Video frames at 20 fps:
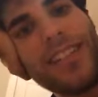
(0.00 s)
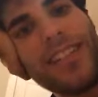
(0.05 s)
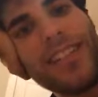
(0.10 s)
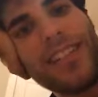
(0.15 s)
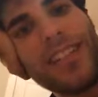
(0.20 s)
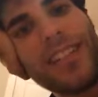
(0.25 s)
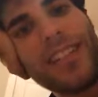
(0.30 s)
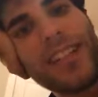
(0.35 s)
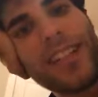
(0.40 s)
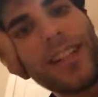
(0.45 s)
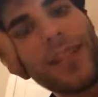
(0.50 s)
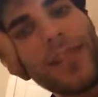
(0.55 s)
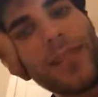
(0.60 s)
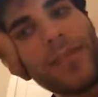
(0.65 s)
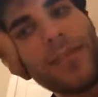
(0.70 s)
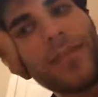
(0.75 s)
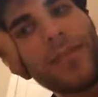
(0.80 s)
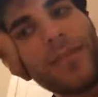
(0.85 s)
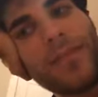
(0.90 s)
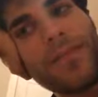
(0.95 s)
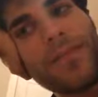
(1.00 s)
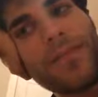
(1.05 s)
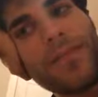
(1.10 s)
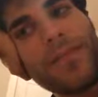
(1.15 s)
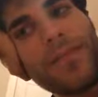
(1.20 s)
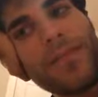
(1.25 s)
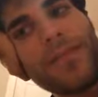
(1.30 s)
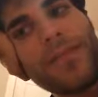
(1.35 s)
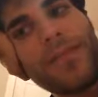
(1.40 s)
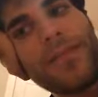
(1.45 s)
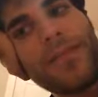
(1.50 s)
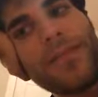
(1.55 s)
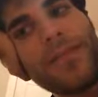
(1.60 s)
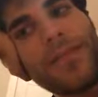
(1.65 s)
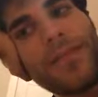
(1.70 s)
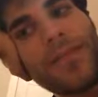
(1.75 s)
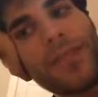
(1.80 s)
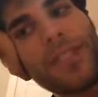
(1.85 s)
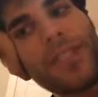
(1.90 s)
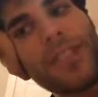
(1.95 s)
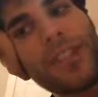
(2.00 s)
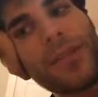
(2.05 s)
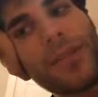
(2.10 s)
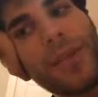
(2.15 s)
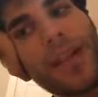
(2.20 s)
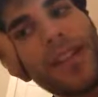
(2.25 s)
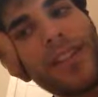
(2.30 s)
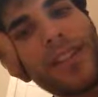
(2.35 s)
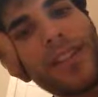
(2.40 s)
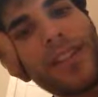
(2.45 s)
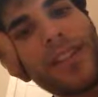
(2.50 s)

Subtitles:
It's like, oh, spent